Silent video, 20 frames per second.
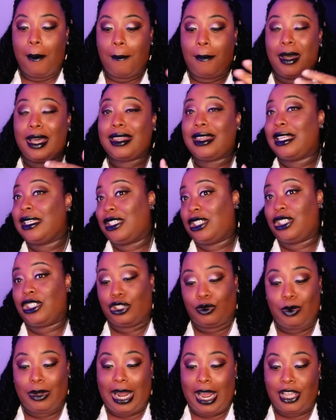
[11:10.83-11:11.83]
but this is
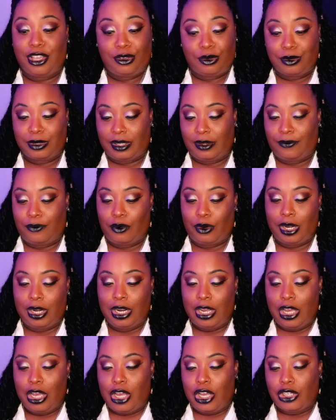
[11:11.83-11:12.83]
just what I used it for.
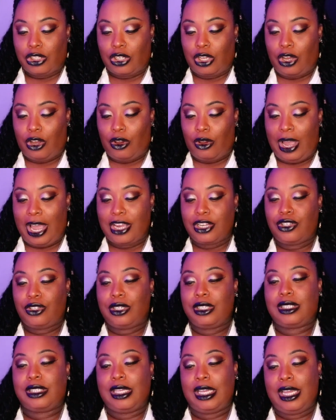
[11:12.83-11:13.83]
So as you
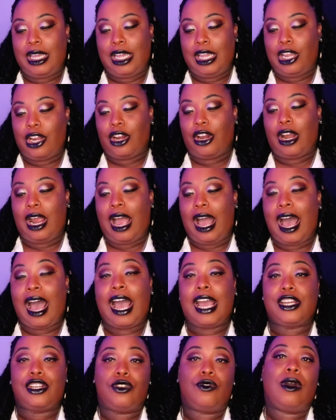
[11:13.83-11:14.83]
can see here,
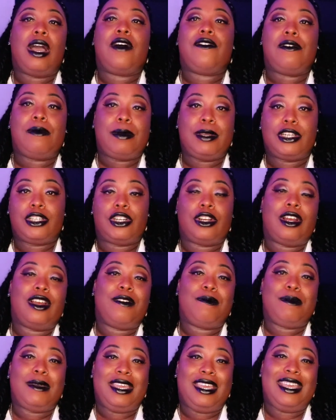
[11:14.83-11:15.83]
I do have a picture
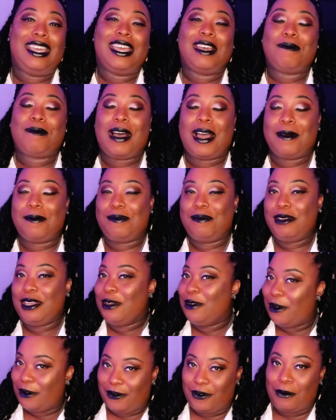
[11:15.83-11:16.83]
of me and my
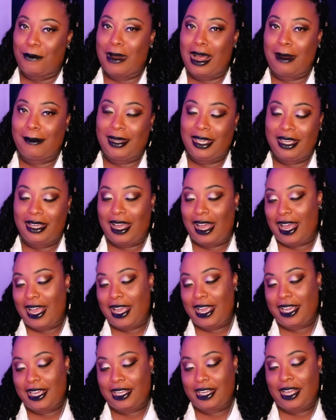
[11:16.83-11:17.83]
beautiful mommy.
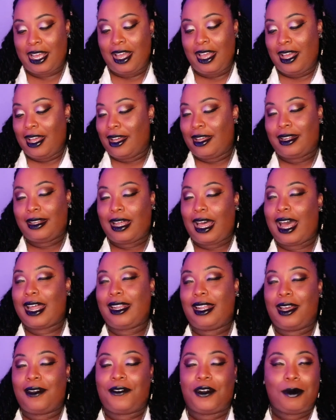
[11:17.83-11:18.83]
I
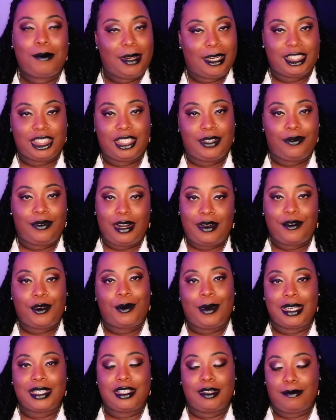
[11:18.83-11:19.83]
love her. May she forever
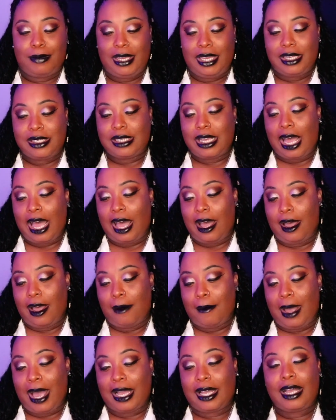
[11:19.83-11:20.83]
rest in peace.
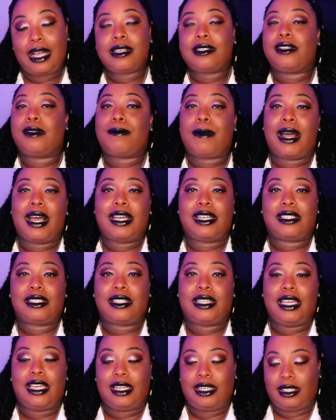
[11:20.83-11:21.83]
I
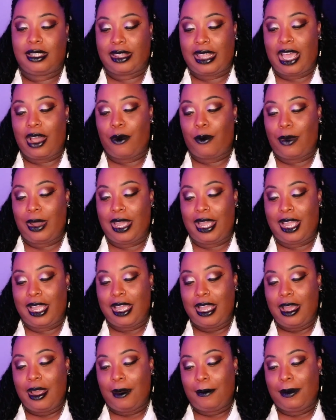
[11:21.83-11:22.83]
customized it that
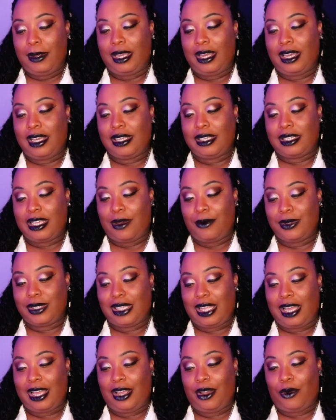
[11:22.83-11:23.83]
way because I was
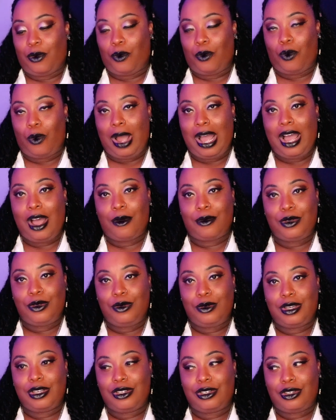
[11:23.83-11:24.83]
like, wow,
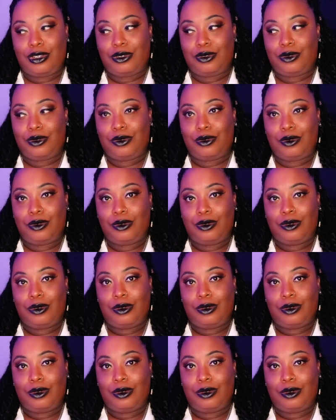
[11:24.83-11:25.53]
you can do